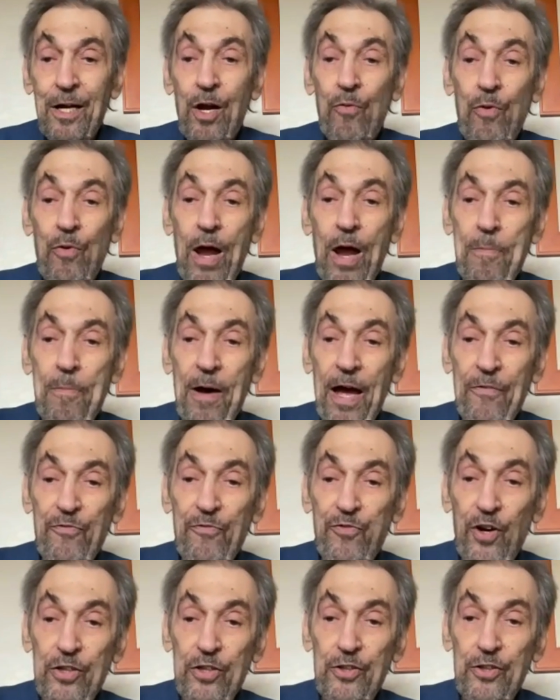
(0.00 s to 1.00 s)
Rabbi
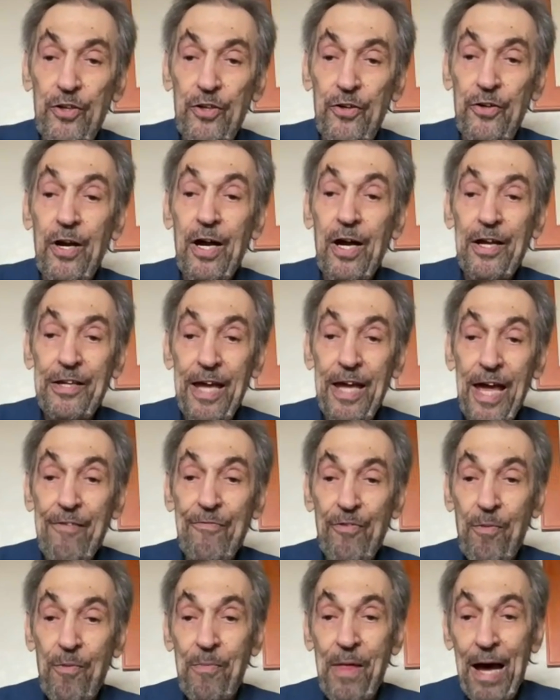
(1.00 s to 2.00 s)
Fruchter gave
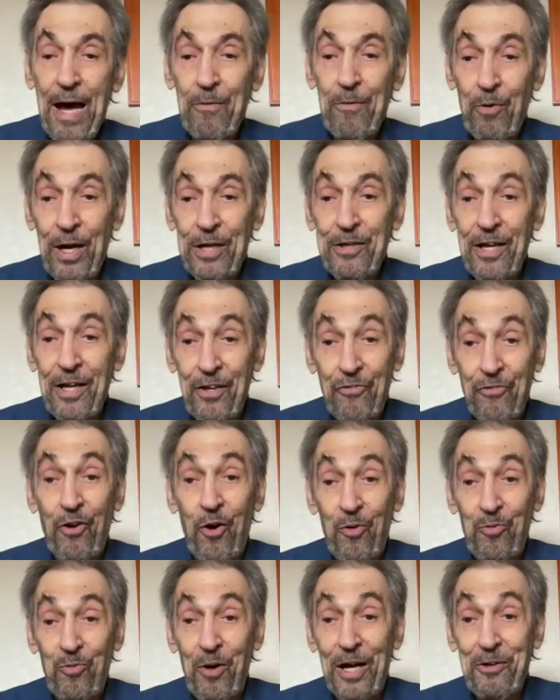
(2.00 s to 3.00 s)
him that record, his
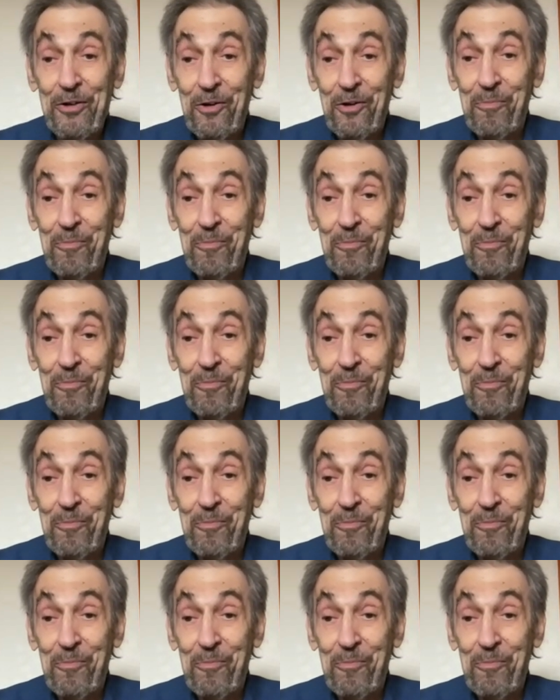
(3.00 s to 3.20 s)
own record